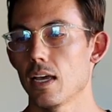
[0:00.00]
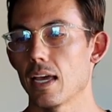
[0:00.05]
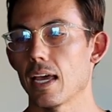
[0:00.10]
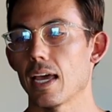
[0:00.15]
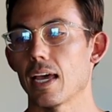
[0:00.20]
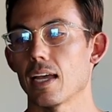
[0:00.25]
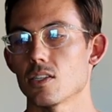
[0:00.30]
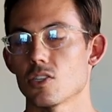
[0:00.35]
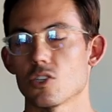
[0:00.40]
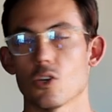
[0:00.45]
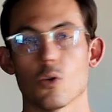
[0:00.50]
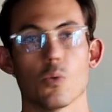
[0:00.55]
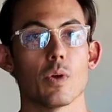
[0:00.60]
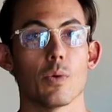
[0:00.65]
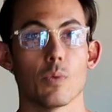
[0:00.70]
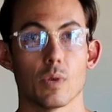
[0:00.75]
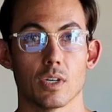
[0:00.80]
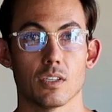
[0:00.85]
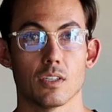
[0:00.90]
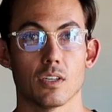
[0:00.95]
And so we
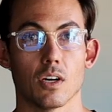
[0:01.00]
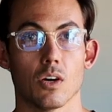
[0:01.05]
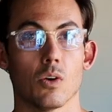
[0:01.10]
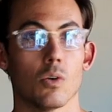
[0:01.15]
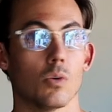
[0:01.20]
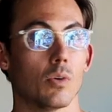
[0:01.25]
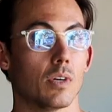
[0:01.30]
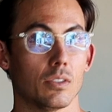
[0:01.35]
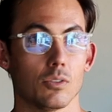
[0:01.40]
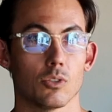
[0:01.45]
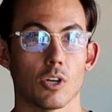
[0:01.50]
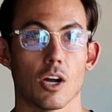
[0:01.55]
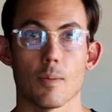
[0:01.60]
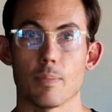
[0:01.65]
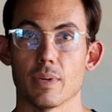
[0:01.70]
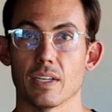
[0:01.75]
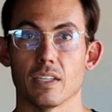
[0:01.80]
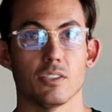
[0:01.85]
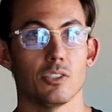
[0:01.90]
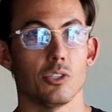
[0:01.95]
would go and
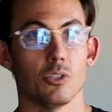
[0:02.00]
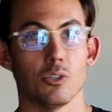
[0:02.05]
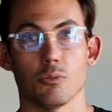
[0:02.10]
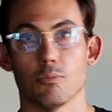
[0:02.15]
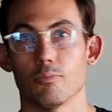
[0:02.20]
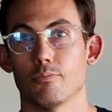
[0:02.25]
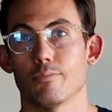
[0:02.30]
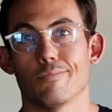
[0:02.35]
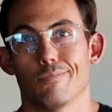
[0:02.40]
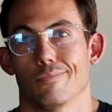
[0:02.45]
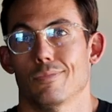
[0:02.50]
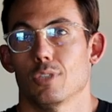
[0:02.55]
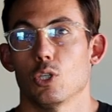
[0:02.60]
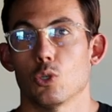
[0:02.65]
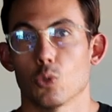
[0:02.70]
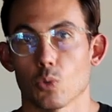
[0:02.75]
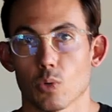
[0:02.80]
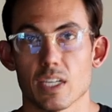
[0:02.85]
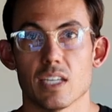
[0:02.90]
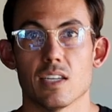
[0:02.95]
drop into
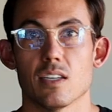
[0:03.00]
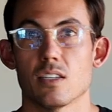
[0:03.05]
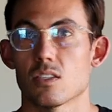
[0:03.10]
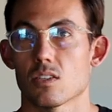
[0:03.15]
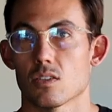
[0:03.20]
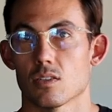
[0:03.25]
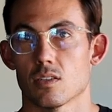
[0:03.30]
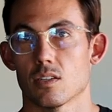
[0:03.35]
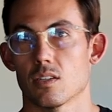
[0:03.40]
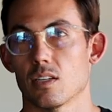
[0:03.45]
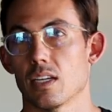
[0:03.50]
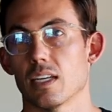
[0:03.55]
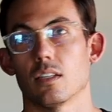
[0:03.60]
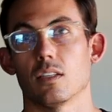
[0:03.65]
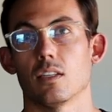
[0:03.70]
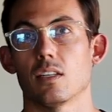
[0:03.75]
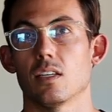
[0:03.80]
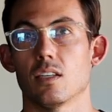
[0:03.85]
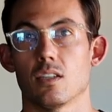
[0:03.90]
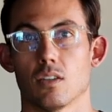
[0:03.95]
Greece or
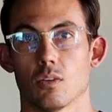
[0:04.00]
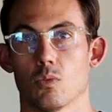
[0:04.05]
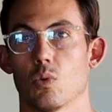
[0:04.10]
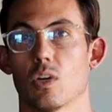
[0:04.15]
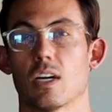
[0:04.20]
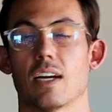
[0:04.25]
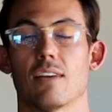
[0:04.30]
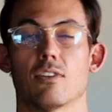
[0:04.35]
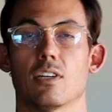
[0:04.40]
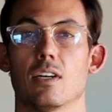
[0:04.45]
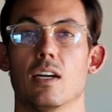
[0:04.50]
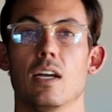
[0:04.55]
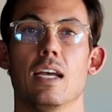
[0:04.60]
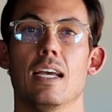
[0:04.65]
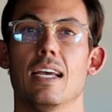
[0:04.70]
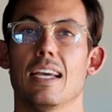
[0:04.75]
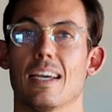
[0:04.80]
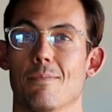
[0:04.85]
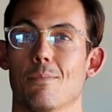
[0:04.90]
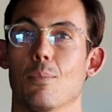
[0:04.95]
Italy or wherever
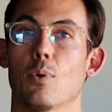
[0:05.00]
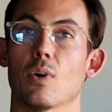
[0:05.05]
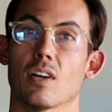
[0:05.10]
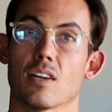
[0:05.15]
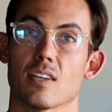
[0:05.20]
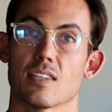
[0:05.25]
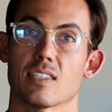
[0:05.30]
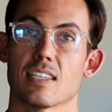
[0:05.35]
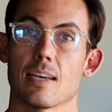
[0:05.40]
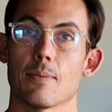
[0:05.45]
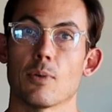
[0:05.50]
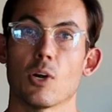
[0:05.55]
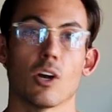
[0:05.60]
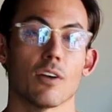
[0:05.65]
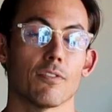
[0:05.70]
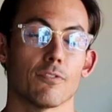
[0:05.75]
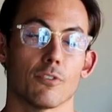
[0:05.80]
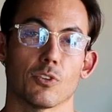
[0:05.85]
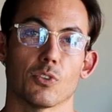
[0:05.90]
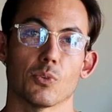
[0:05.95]
and put on a
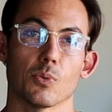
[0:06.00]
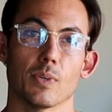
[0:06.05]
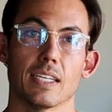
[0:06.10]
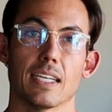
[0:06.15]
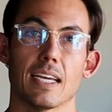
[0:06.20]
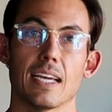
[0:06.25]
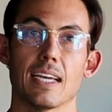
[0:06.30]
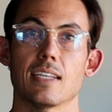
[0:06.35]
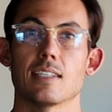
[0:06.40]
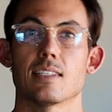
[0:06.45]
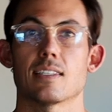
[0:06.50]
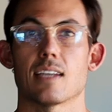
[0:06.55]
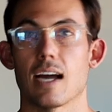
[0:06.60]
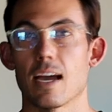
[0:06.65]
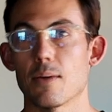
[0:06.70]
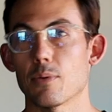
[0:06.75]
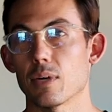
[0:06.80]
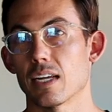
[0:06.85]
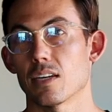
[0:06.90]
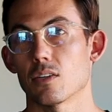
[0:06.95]
seminar for 3 days.
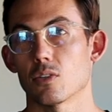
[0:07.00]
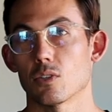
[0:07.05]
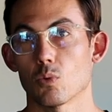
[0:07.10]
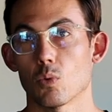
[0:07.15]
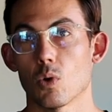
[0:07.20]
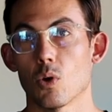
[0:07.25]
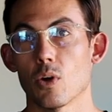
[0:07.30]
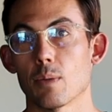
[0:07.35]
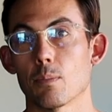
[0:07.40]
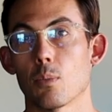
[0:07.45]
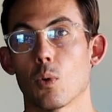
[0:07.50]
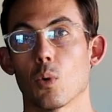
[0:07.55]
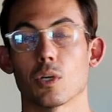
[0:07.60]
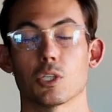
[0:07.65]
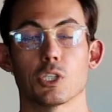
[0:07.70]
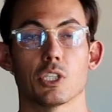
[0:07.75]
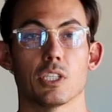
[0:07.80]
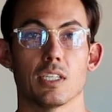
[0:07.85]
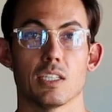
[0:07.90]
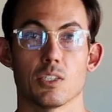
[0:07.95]
I would handle the rowing
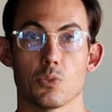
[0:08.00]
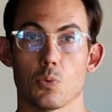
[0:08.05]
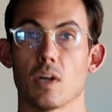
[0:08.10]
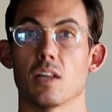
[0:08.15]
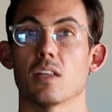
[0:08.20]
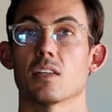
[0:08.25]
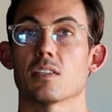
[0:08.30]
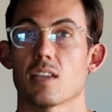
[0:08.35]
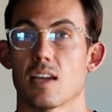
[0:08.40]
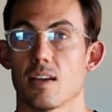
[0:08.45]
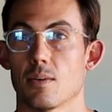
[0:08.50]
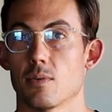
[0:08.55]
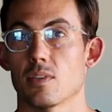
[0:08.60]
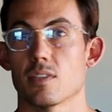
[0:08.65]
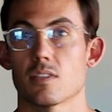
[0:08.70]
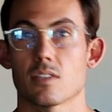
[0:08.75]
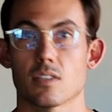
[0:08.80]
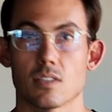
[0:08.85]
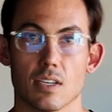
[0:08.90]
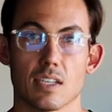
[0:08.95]
portion as well as I
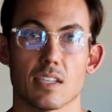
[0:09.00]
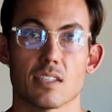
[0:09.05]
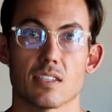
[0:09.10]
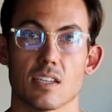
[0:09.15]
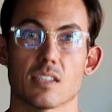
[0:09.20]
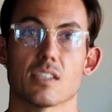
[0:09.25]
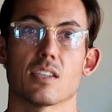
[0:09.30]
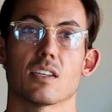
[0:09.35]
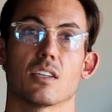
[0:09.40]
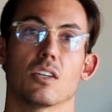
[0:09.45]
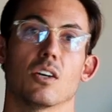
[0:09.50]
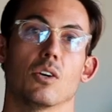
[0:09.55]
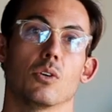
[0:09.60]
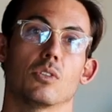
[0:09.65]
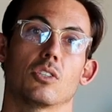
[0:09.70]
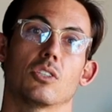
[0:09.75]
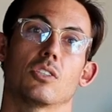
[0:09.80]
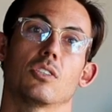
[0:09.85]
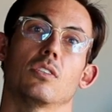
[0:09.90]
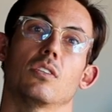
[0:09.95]
was an assistant
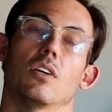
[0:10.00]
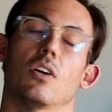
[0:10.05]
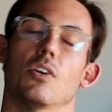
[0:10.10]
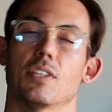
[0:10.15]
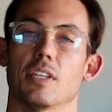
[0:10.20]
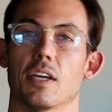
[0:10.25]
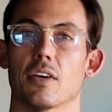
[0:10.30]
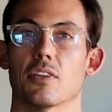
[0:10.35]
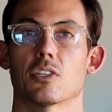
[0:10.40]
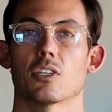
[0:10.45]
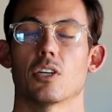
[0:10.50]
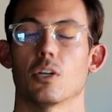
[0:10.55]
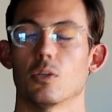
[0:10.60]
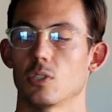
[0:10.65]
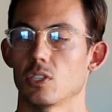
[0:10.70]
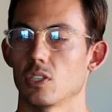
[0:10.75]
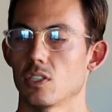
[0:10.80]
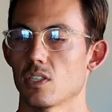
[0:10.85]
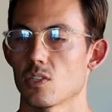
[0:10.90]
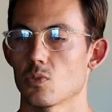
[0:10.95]
coach to all the other
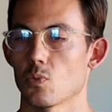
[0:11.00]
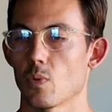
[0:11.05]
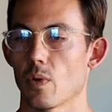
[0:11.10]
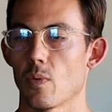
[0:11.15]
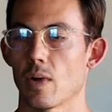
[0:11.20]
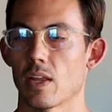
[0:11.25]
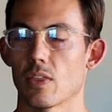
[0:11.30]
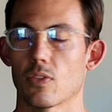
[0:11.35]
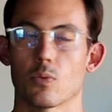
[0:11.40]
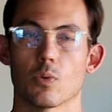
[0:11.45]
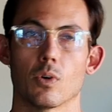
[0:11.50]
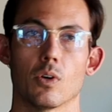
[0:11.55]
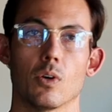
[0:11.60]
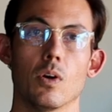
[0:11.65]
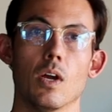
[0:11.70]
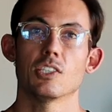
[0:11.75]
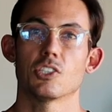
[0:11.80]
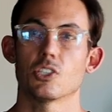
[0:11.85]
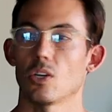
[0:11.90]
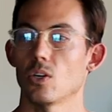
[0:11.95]
coaches as we went
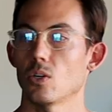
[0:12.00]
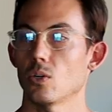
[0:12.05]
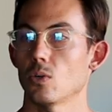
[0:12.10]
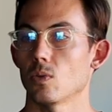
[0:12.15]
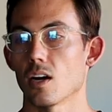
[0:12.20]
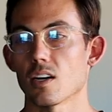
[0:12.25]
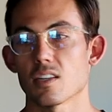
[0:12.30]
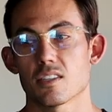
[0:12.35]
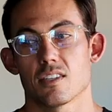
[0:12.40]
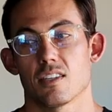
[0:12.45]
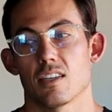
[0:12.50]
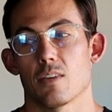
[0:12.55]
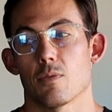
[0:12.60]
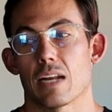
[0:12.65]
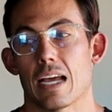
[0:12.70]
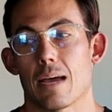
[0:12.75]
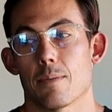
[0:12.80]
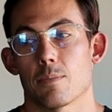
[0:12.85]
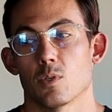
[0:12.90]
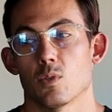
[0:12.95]
through. So honestly, what
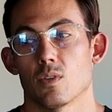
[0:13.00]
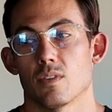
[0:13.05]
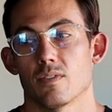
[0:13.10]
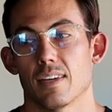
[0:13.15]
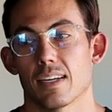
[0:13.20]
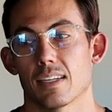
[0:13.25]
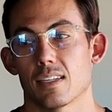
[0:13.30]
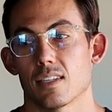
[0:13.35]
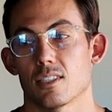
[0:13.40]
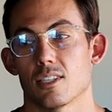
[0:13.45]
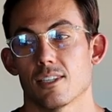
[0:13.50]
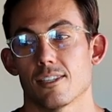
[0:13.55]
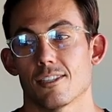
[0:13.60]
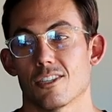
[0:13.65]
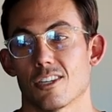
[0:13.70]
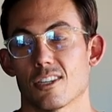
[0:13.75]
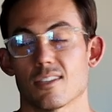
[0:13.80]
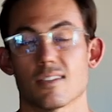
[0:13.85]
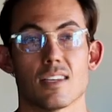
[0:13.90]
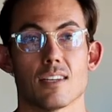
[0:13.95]
happened to Invictus is
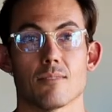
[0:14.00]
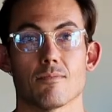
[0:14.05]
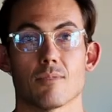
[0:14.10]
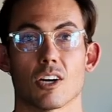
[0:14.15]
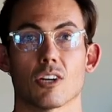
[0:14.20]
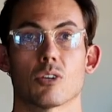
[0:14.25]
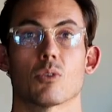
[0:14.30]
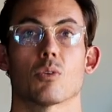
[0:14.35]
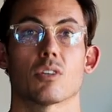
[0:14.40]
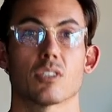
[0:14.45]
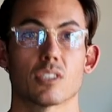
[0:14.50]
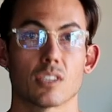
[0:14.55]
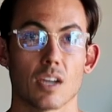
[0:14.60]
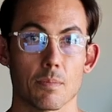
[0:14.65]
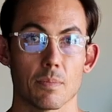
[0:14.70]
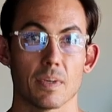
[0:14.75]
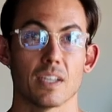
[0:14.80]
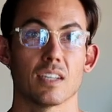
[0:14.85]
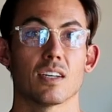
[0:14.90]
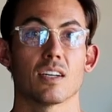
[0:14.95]
just that Dark Horse
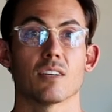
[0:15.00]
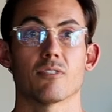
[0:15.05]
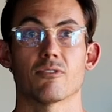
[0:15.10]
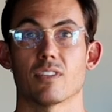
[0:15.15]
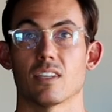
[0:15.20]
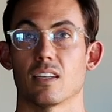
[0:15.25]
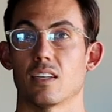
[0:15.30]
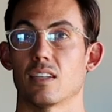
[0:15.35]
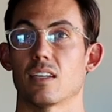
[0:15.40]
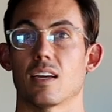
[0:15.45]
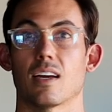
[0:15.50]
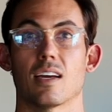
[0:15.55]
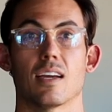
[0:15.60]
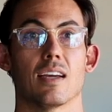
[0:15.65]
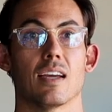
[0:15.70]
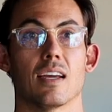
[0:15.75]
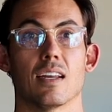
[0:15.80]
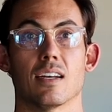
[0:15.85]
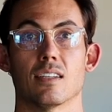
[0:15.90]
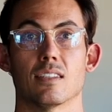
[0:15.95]
got big enough that
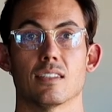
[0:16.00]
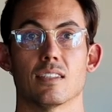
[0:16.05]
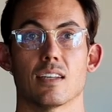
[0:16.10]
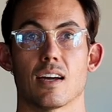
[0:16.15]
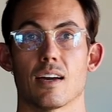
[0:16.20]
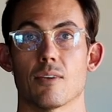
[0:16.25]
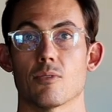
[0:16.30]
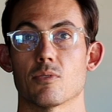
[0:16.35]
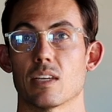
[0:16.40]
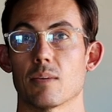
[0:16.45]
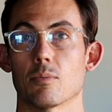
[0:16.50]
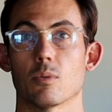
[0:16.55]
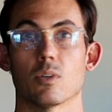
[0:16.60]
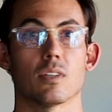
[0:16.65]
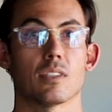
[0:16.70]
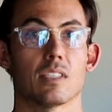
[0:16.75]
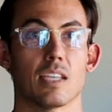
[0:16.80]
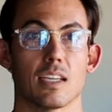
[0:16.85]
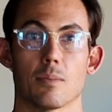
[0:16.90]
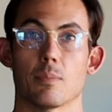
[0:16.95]
I was able
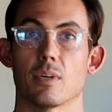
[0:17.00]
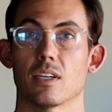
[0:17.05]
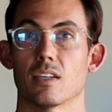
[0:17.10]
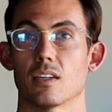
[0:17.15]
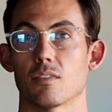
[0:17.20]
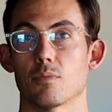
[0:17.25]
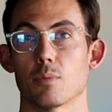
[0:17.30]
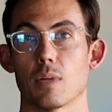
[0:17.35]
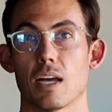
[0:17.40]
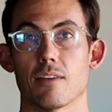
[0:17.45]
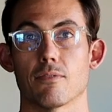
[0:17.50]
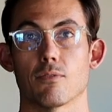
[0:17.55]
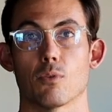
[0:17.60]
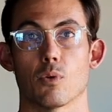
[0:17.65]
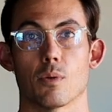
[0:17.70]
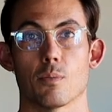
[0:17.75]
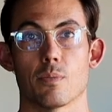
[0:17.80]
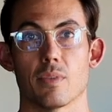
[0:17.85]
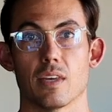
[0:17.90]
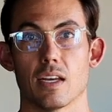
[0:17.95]
to take a big enough
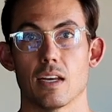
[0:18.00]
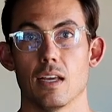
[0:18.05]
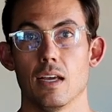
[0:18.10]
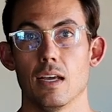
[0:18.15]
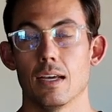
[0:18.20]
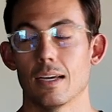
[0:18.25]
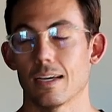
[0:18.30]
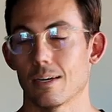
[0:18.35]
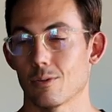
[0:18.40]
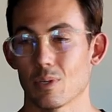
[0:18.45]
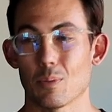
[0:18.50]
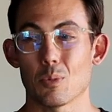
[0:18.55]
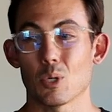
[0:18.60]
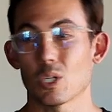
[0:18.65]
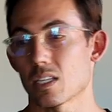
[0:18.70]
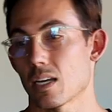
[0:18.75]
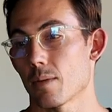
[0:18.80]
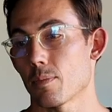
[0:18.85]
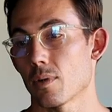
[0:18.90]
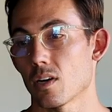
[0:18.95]
platform that I was able to
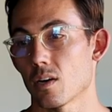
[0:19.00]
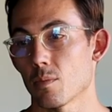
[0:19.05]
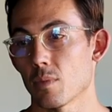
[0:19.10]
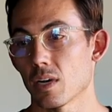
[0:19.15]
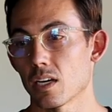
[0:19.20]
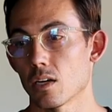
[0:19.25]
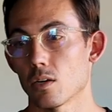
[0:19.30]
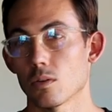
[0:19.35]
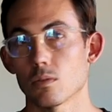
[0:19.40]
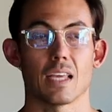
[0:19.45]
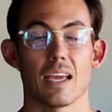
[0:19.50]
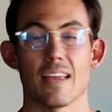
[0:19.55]
step out on my own.